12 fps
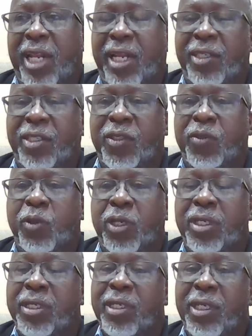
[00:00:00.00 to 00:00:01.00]
challenges
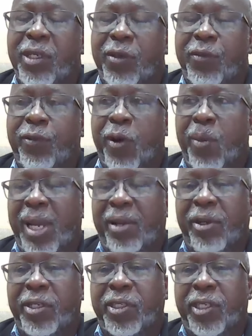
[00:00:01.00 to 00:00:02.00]
were for
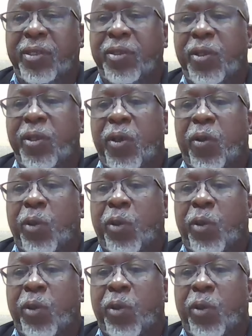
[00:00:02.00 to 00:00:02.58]
migration,